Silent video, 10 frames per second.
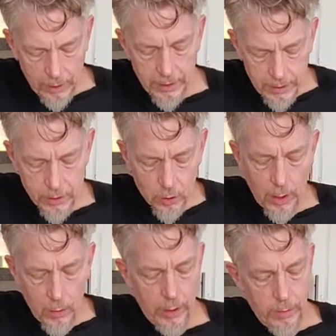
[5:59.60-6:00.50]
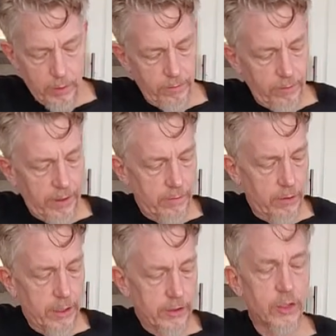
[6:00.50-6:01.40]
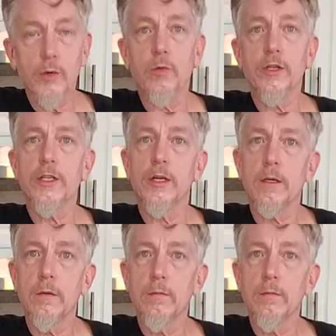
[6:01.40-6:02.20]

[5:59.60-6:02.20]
it is a great way to put flavor into your brisket